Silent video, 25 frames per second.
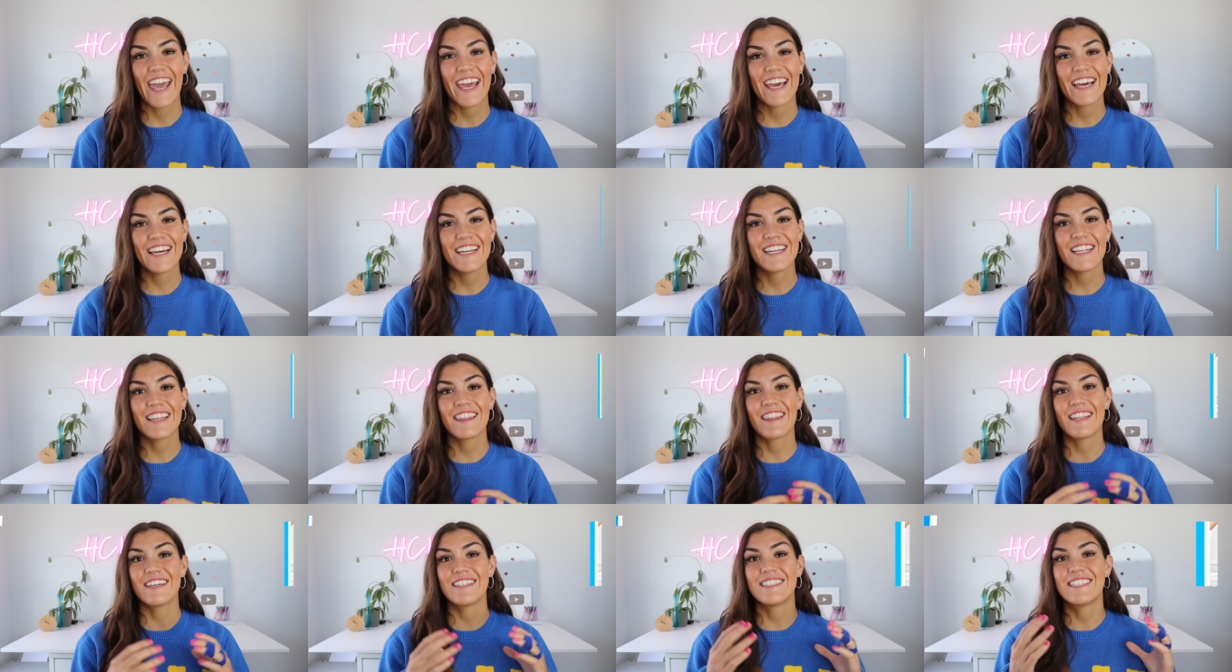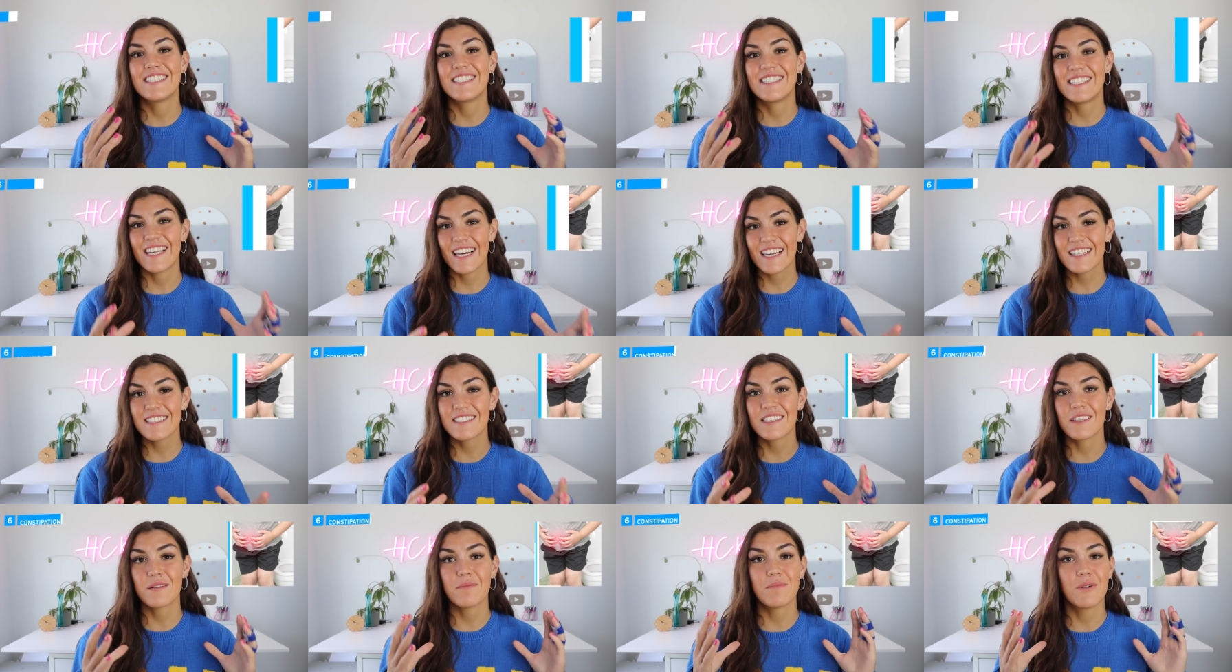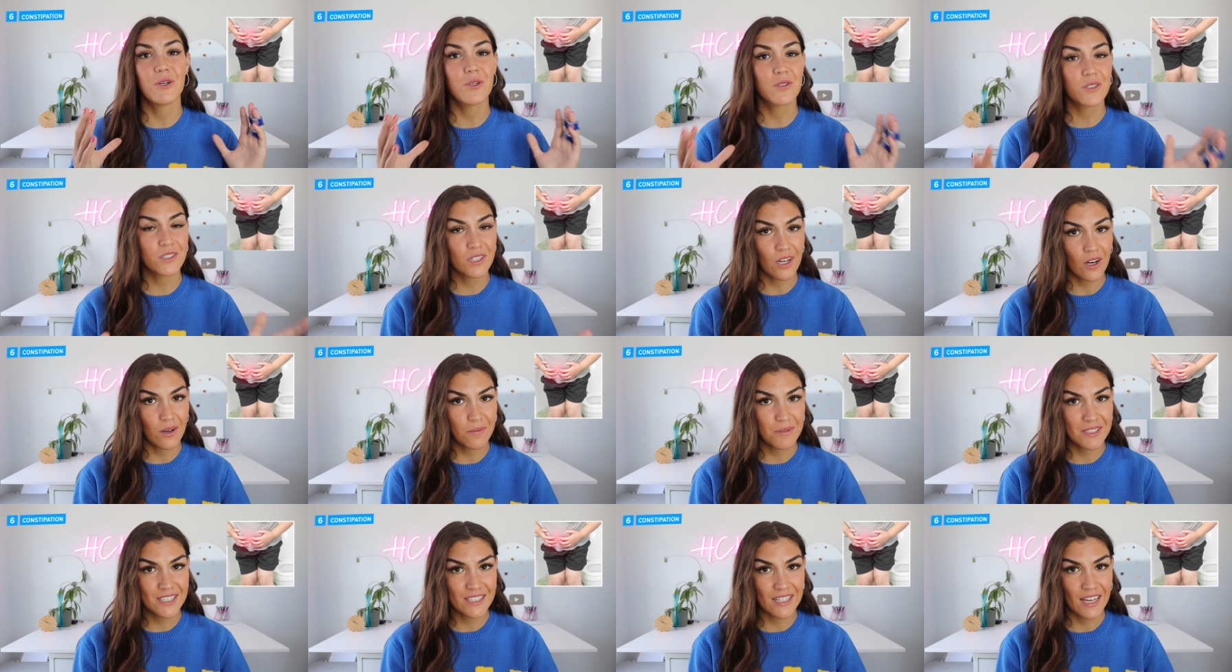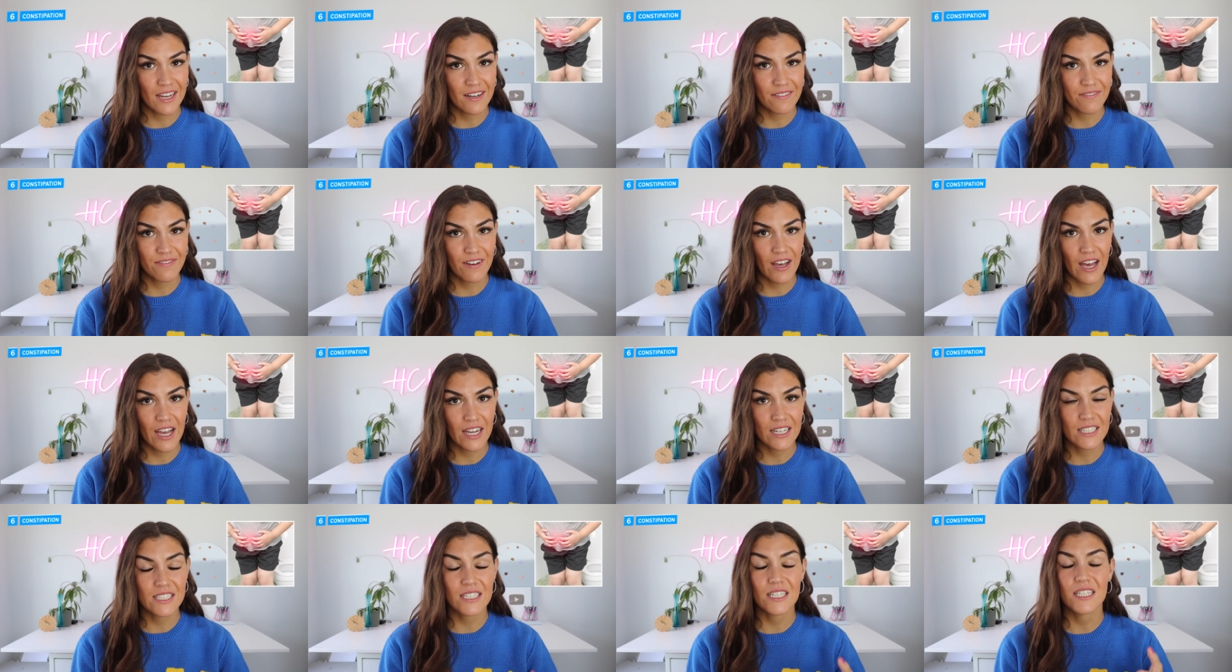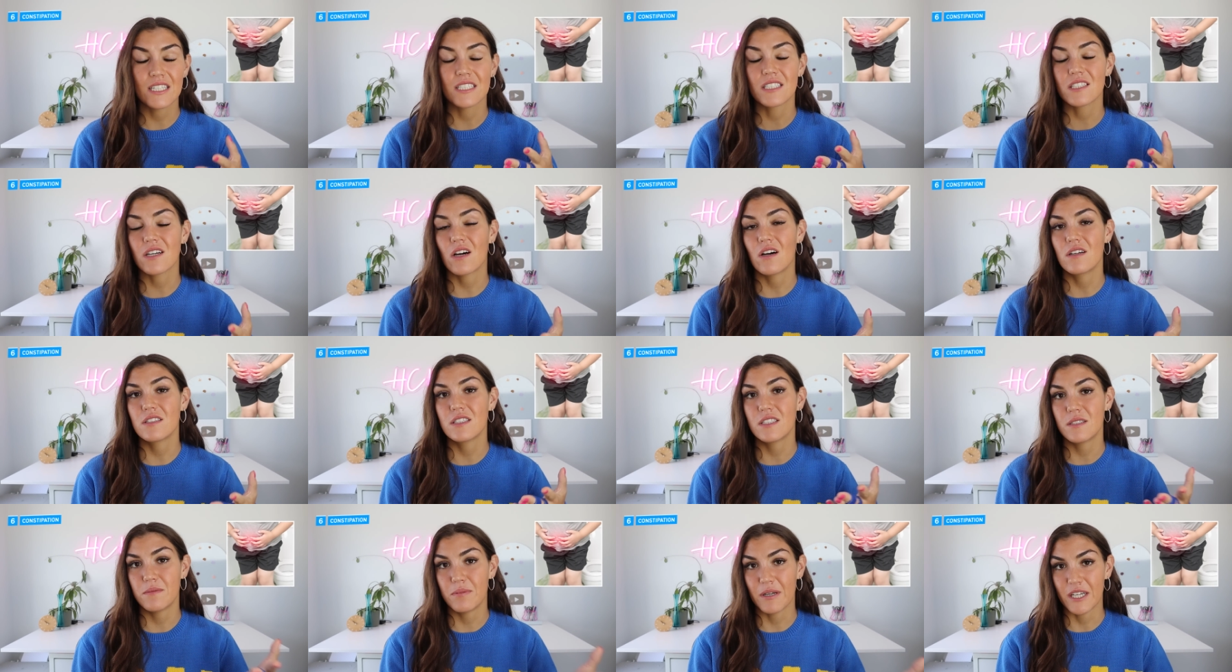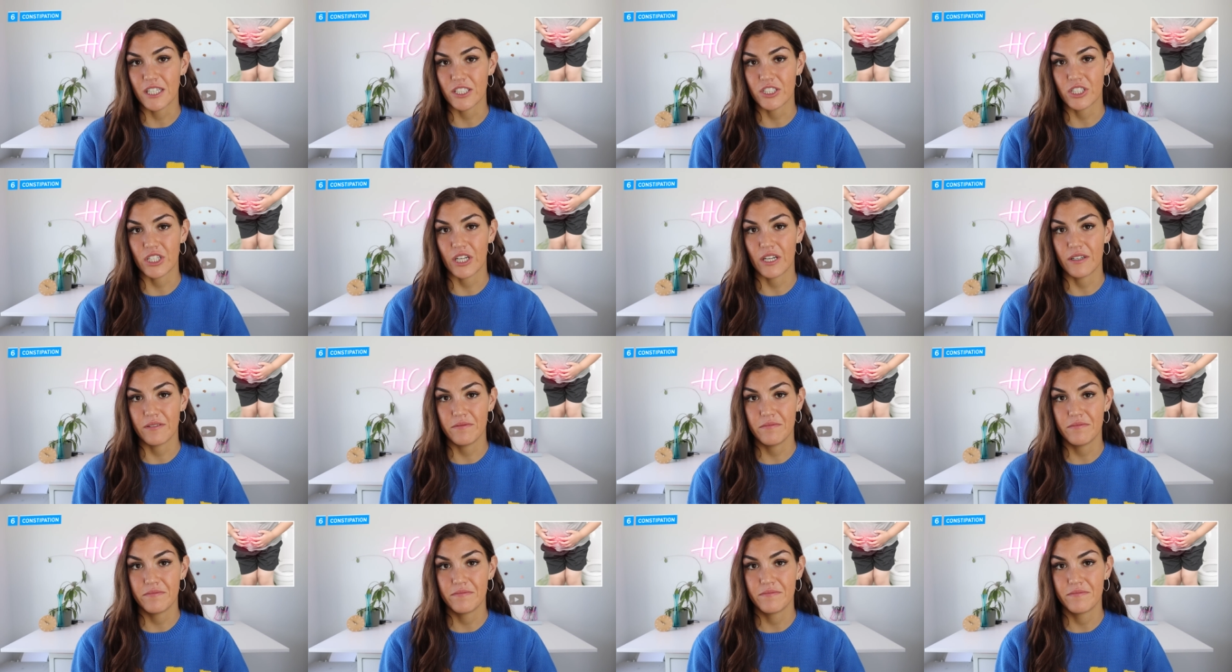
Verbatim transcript: And the sixth most common side effect is constipation.